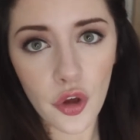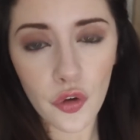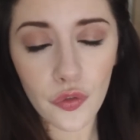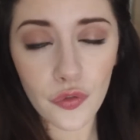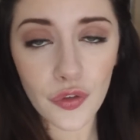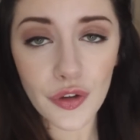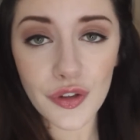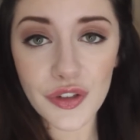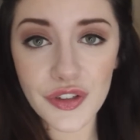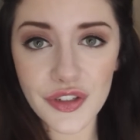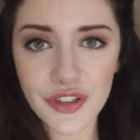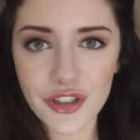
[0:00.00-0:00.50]

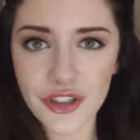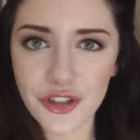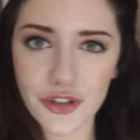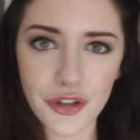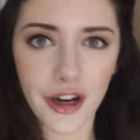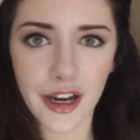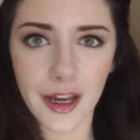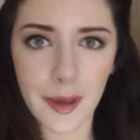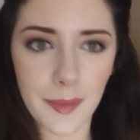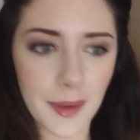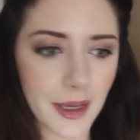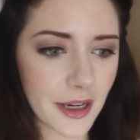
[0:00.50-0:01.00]
foods to
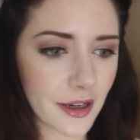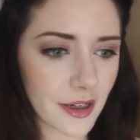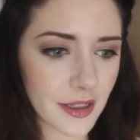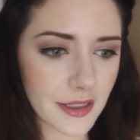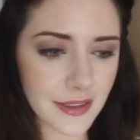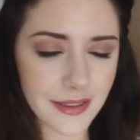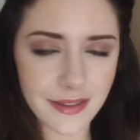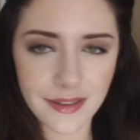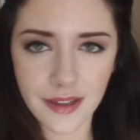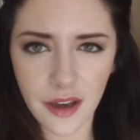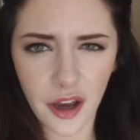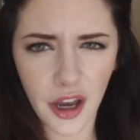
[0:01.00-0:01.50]
try
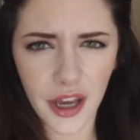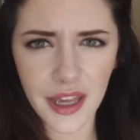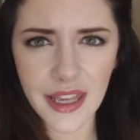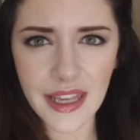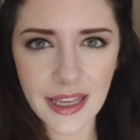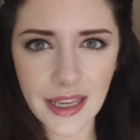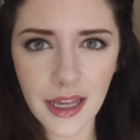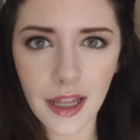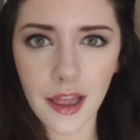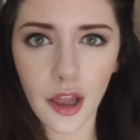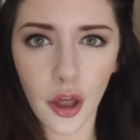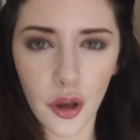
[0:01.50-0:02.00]
because I
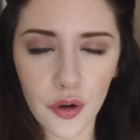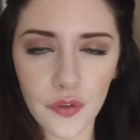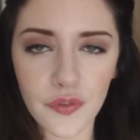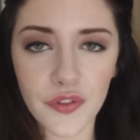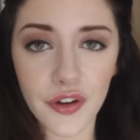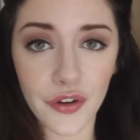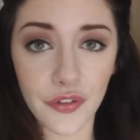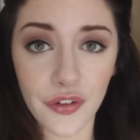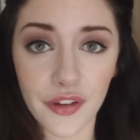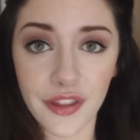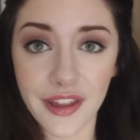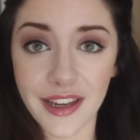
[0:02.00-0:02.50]
eat a lot of
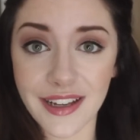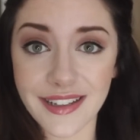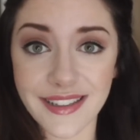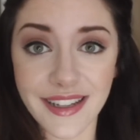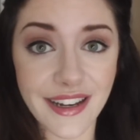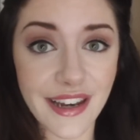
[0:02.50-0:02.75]
different things.